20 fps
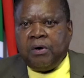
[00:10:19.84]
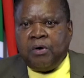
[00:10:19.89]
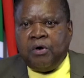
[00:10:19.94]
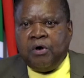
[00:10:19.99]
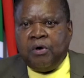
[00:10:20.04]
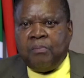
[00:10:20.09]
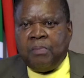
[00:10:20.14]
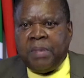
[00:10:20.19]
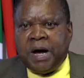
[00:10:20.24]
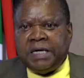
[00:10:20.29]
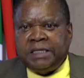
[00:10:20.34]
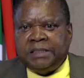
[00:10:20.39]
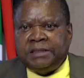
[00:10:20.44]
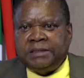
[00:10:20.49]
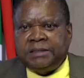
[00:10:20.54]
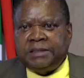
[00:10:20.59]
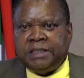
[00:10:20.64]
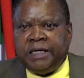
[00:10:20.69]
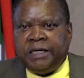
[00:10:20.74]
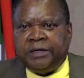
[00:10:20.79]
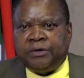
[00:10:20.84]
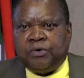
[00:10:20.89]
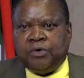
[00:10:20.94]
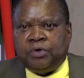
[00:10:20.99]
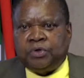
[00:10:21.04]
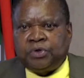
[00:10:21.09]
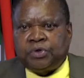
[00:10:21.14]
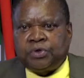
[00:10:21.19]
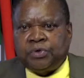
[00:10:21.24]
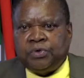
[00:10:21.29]
command and
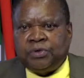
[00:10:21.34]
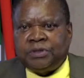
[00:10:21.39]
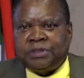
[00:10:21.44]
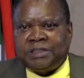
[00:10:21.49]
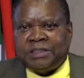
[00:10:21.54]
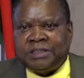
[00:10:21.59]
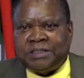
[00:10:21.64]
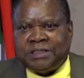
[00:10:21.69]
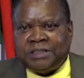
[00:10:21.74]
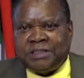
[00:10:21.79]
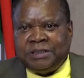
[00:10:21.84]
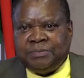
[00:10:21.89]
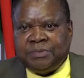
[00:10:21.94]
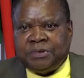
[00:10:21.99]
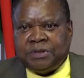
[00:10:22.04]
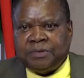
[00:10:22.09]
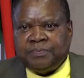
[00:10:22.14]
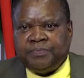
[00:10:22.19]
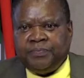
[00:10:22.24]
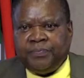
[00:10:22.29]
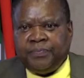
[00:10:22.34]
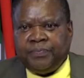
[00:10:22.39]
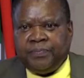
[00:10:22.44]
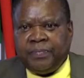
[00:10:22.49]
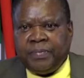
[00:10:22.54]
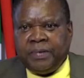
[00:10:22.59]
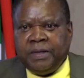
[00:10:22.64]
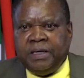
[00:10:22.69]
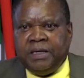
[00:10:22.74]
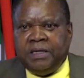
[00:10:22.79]
control systems,
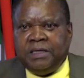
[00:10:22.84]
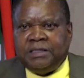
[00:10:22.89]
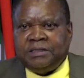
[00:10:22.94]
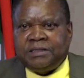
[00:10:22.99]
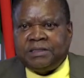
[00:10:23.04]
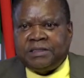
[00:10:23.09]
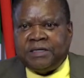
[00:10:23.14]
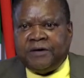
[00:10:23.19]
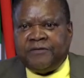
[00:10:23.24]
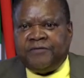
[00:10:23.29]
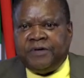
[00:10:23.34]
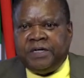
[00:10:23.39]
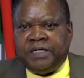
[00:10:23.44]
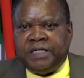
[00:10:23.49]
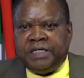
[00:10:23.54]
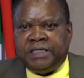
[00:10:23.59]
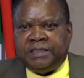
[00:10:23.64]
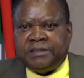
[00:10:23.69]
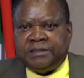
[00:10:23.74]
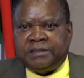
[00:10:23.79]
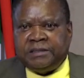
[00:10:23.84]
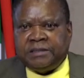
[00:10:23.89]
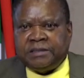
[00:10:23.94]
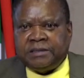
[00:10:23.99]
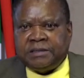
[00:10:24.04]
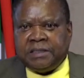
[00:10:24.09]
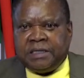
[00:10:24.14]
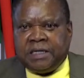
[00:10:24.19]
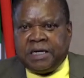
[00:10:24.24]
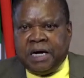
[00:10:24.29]

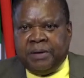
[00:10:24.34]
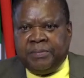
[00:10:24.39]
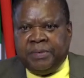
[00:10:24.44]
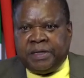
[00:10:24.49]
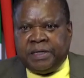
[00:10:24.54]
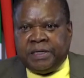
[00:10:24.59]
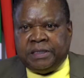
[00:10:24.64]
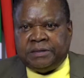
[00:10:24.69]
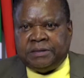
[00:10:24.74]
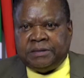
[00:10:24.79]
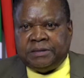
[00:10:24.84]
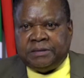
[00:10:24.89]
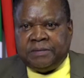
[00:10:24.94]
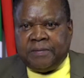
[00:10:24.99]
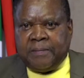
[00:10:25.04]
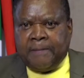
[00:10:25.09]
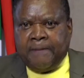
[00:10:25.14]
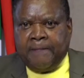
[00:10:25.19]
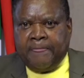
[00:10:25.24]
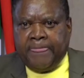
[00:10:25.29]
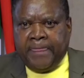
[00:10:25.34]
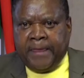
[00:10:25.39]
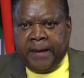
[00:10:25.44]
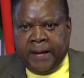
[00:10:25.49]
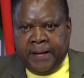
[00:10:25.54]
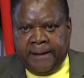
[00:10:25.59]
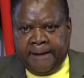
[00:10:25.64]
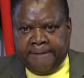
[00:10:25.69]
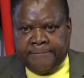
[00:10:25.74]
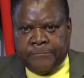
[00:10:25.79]
surveillance cameras,
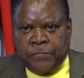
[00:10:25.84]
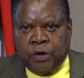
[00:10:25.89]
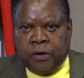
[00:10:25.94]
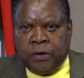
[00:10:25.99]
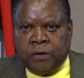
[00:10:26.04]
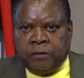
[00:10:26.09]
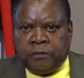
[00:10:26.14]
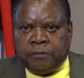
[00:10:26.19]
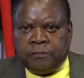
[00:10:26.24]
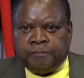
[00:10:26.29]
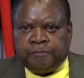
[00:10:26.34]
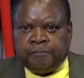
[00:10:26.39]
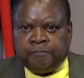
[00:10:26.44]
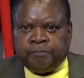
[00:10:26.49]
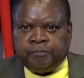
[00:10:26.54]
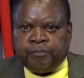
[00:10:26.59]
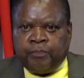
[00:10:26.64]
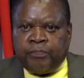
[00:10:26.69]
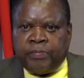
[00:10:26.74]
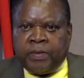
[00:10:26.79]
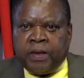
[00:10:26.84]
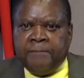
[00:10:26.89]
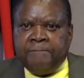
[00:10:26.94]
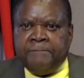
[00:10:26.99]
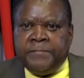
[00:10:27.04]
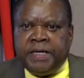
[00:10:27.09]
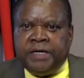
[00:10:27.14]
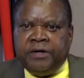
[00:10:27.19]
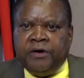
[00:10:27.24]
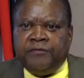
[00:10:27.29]
and more.
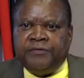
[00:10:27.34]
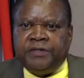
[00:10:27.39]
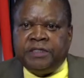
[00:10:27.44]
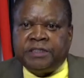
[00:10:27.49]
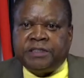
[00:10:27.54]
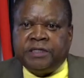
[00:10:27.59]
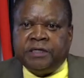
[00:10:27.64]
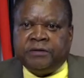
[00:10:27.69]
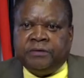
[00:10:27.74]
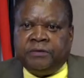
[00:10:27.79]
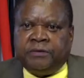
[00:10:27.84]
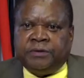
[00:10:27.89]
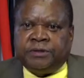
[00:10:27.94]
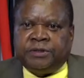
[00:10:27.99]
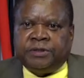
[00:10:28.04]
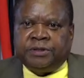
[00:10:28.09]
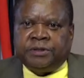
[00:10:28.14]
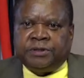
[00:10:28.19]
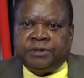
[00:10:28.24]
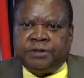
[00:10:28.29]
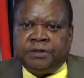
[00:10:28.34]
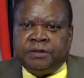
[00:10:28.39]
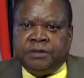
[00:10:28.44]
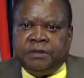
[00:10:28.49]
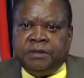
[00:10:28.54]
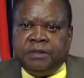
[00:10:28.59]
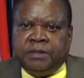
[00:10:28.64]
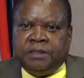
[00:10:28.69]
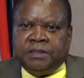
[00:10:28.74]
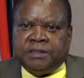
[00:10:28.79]
Many of these technologies,
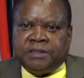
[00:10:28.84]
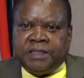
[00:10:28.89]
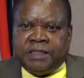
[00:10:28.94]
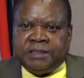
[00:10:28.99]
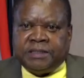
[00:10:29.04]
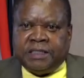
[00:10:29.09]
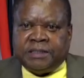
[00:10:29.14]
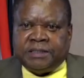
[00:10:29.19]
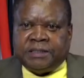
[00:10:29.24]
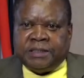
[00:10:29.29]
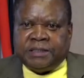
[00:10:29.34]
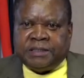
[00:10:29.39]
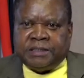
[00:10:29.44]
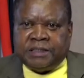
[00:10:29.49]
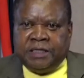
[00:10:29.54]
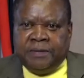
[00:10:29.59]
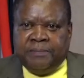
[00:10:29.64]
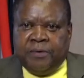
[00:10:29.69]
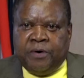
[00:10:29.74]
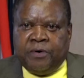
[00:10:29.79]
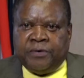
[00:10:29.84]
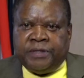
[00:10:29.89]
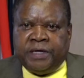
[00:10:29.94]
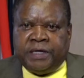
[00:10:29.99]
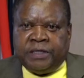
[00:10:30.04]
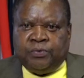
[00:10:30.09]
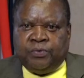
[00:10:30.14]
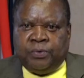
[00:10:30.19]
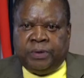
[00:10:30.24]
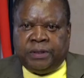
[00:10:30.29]
such as the CMO
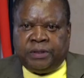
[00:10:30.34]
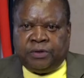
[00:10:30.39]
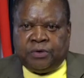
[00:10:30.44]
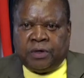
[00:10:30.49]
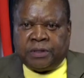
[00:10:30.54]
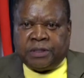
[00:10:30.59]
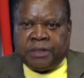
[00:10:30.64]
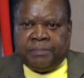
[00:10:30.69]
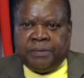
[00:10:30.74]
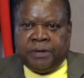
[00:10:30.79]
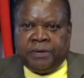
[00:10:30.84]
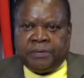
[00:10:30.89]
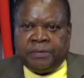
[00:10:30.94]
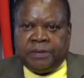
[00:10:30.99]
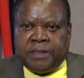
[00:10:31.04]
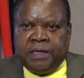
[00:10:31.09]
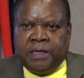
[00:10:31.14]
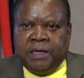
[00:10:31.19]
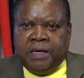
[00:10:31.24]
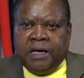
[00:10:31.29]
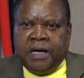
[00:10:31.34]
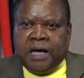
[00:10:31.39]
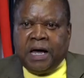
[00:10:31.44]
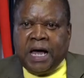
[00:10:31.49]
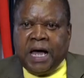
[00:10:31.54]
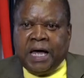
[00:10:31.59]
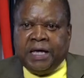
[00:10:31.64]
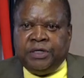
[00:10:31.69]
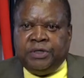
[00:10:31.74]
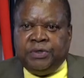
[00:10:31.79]
that we talked about,
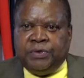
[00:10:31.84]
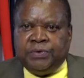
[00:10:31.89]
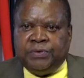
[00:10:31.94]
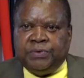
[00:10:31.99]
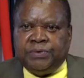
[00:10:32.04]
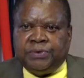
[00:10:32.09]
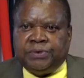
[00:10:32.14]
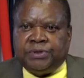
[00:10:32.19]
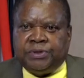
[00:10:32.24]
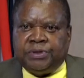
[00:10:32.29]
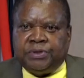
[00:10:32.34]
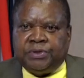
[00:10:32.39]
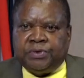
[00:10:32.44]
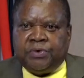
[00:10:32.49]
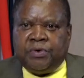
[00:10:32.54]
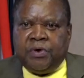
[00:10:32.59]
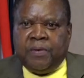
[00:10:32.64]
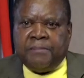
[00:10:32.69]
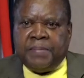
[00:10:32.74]
are used to